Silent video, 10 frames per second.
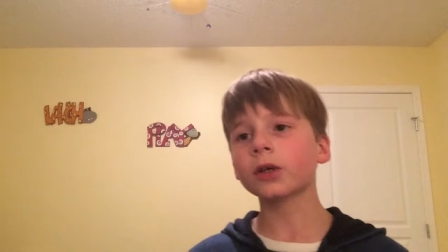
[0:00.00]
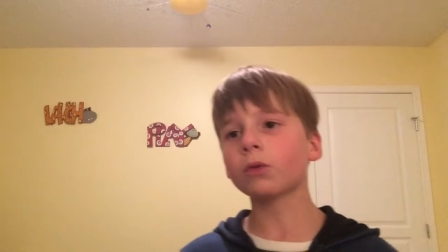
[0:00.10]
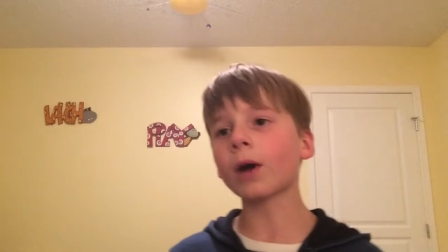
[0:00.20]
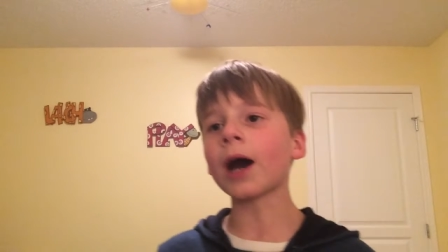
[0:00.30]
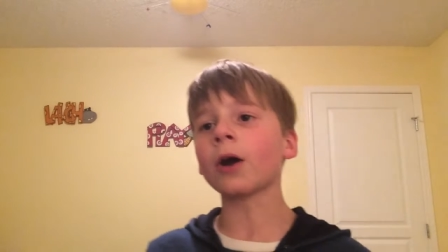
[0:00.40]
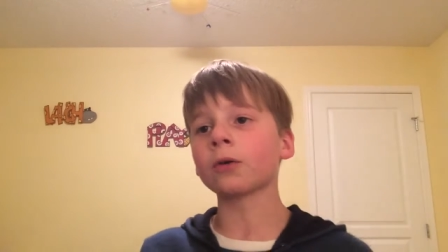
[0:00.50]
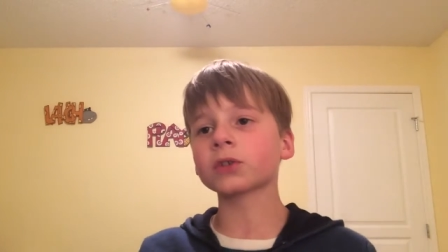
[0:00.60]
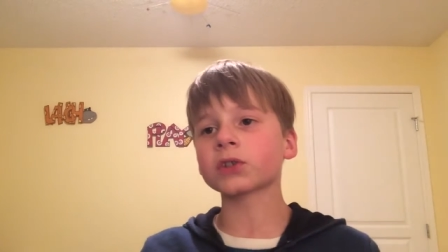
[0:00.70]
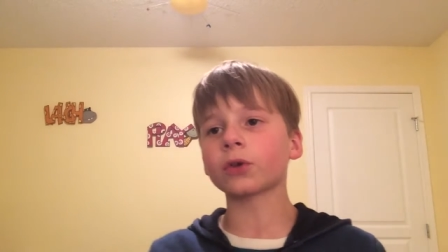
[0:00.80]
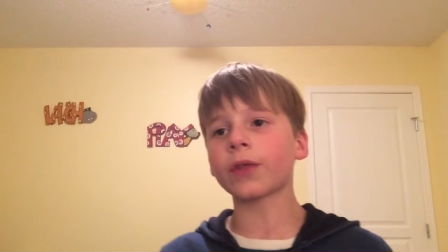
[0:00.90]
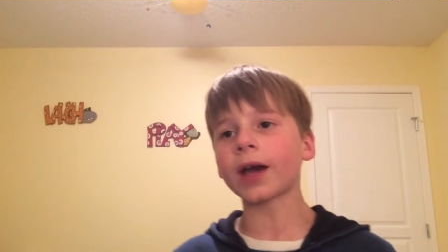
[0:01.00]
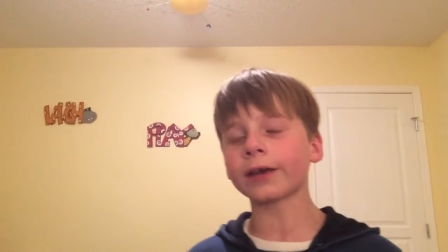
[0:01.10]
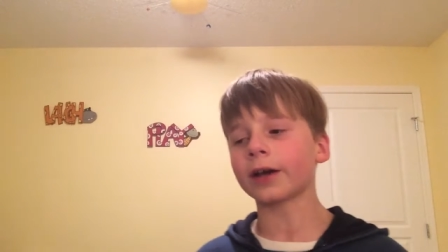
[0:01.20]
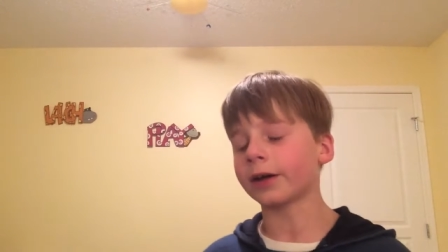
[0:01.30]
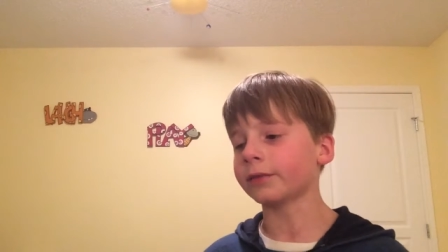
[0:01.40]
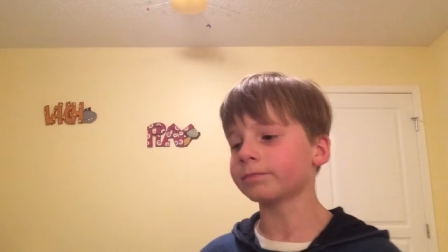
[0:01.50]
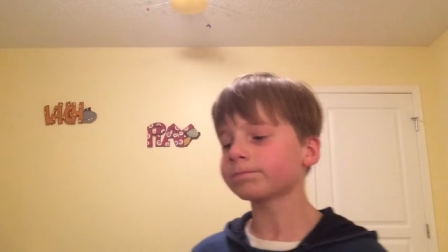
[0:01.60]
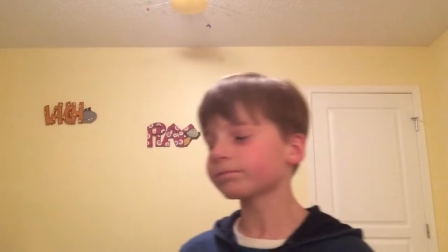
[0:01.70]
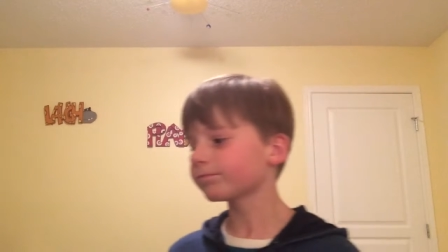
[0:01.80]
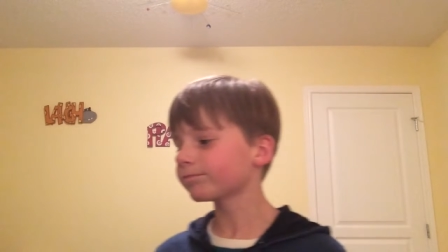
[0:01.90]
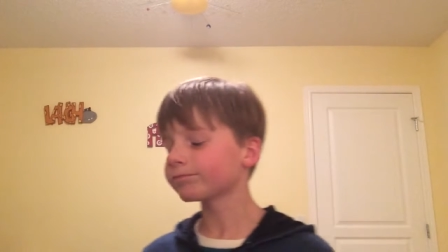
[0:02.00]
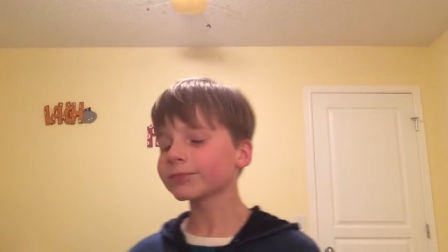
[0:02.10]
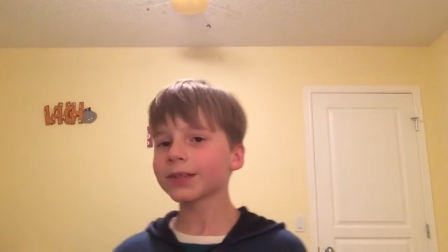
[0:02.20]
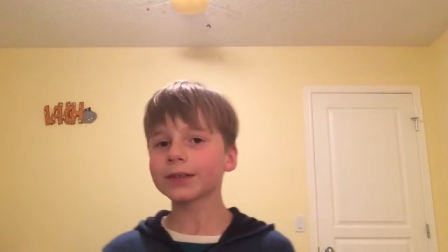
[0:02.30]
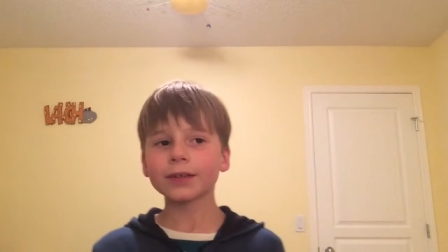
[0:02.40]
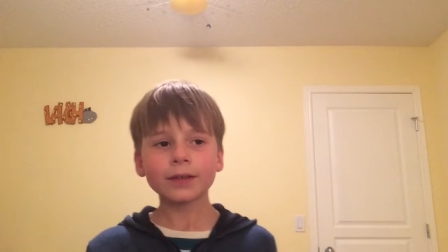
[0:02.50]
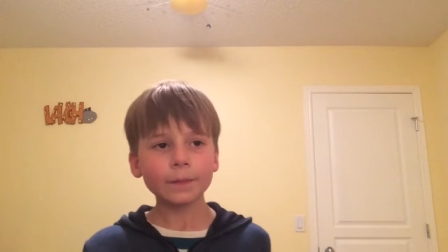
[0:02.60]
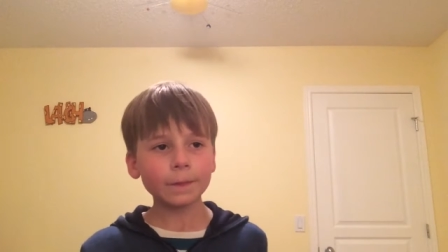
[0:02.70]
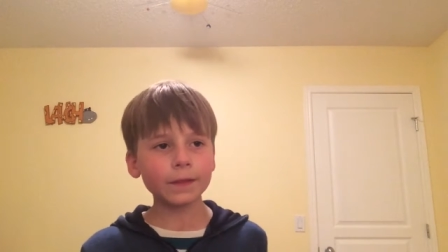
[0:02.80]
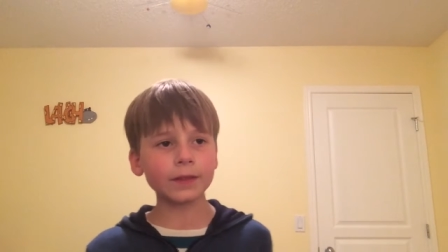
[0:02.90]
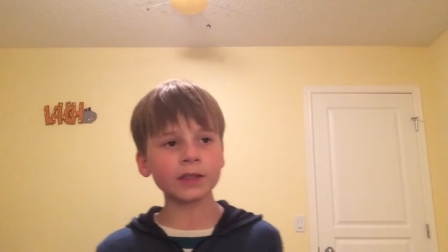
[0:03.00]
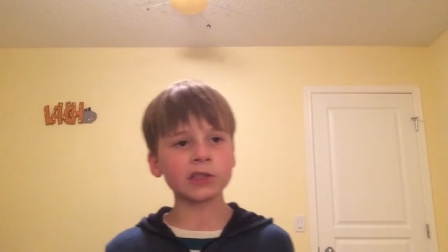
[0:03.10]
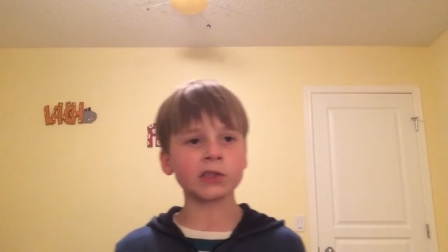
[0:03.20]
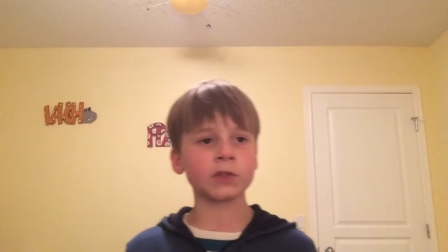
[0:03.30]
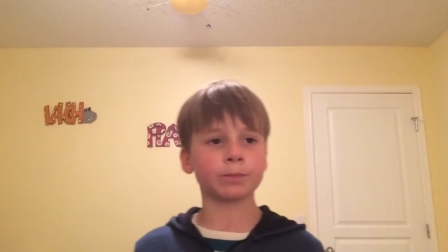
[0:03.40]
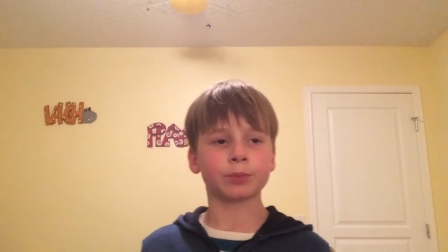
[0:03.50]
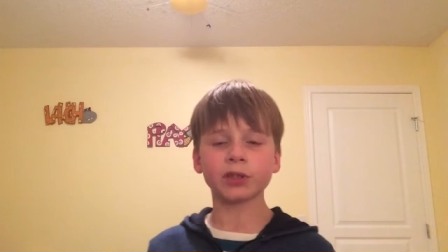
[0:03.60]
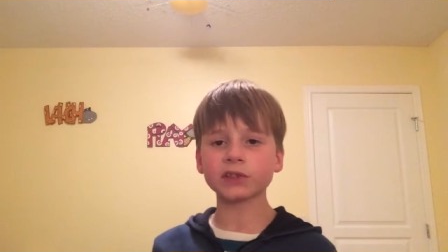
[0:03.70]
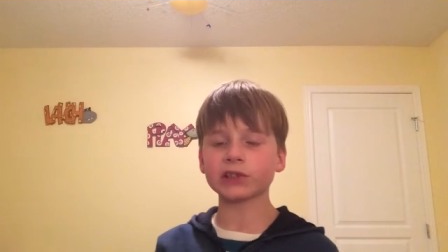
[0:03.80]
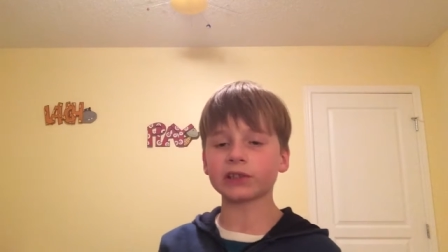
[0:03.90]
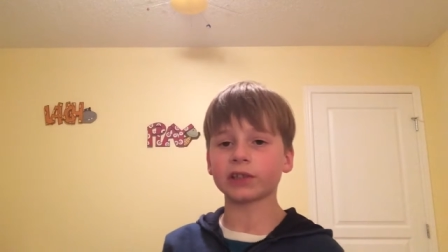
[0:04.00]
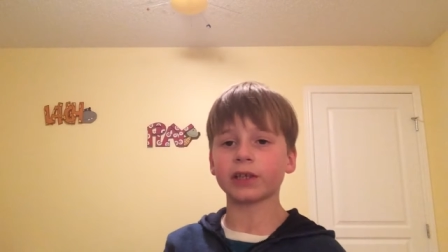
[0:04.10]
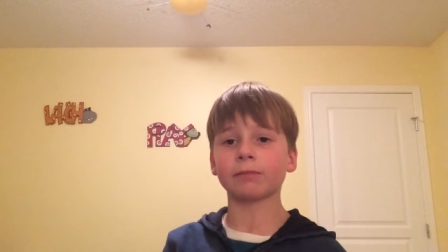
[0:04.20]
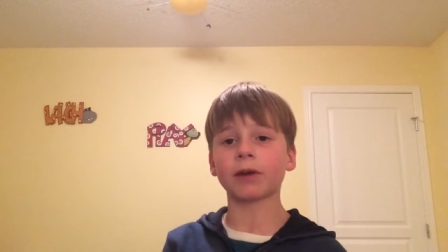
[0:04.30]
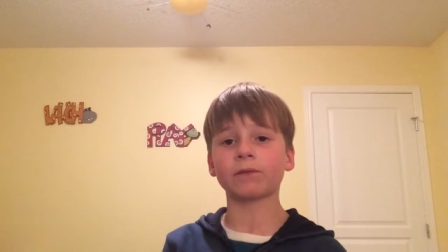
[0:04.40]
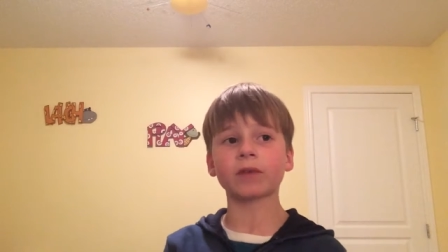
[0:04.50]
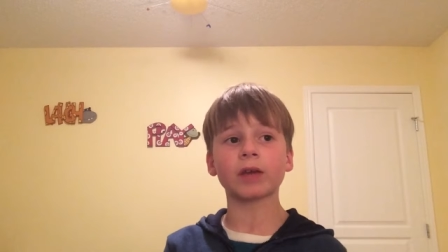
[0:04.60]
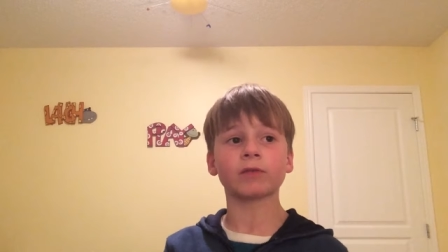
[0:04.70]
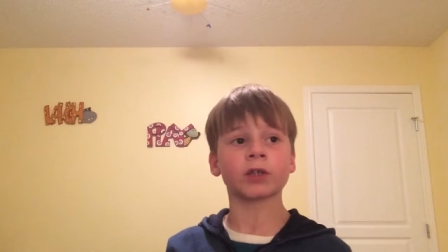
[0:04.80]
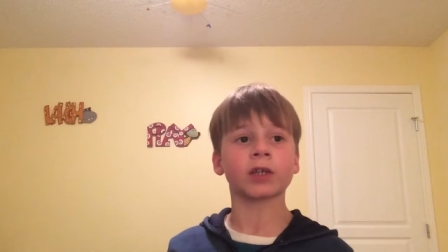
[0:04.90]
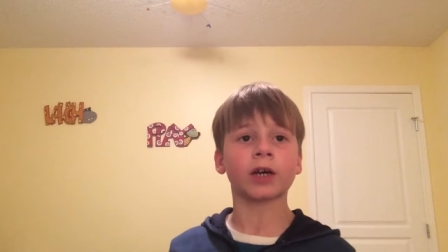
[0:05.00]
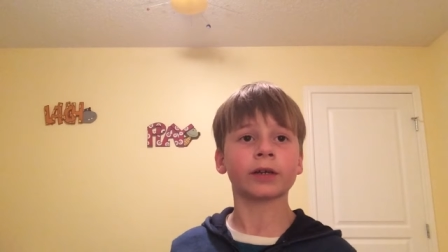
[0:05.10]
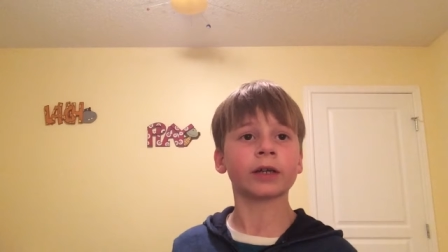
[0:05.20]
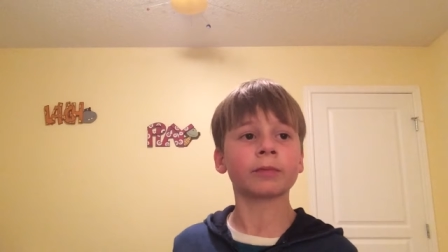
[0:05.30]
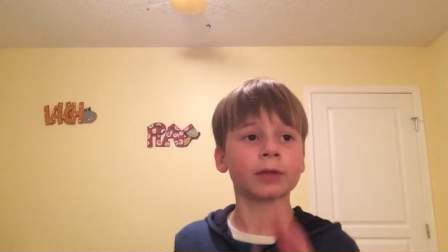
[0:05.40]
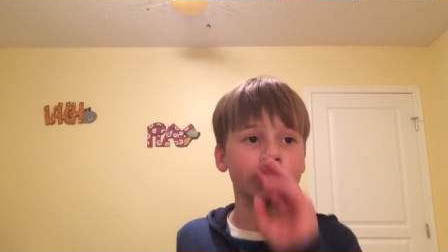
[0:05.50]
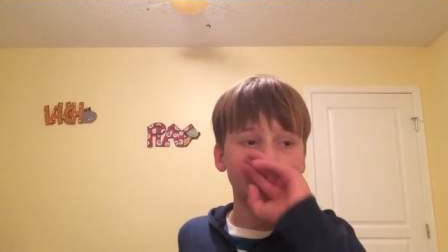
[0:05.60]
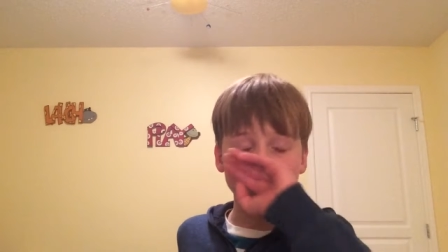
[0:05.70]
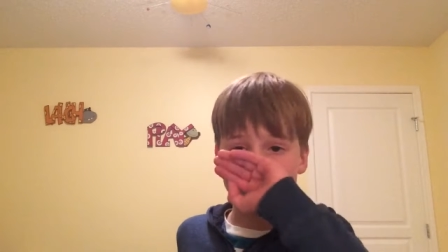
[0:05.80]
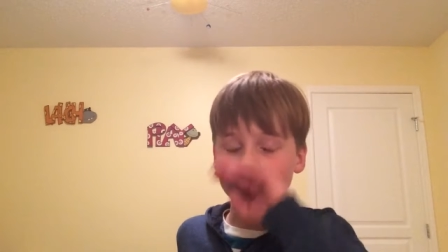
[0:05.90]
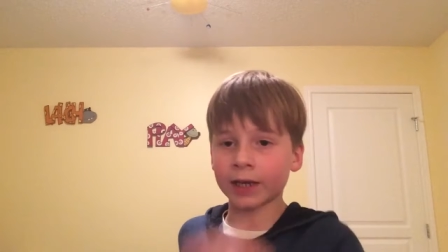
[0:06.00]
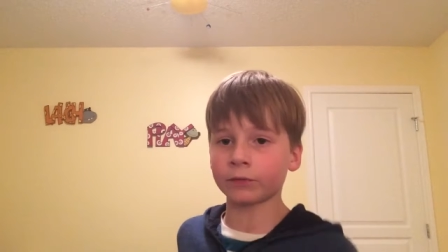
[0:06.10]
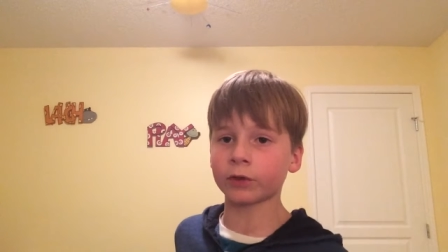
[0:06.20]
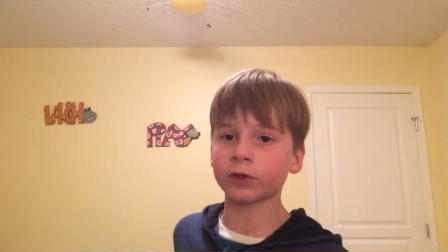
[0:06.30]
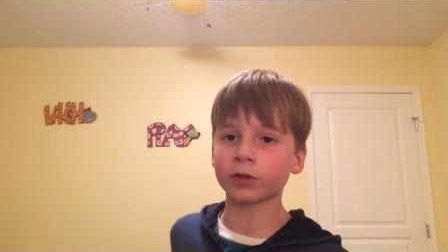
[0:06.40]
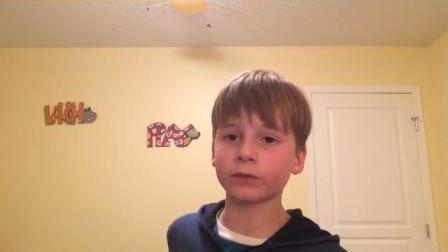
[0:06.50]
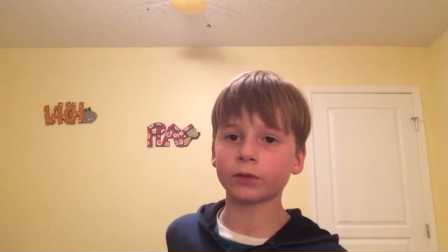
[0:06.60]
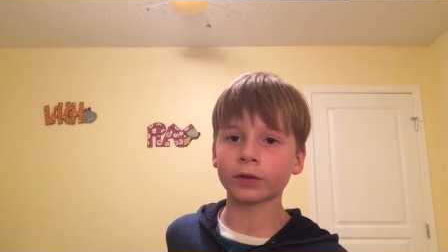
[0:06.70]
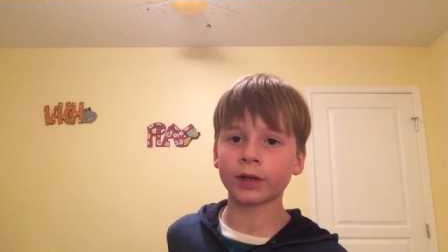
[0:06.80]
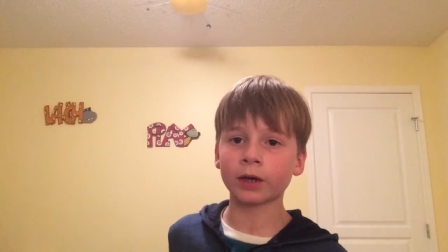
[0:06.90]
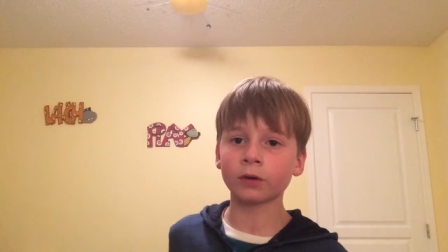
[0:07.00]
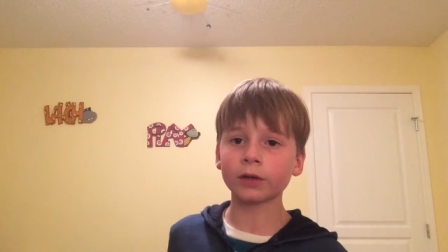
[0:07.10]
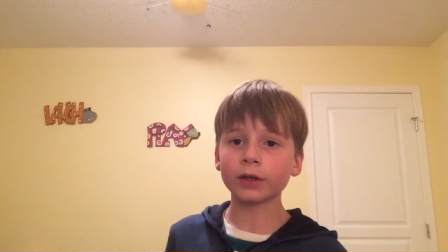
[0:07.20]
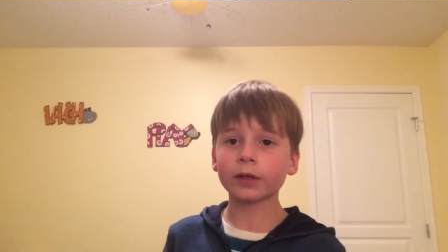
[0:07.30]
Wow, so that gun is personally my favorite gun. I'm going to use it every Nerf war now.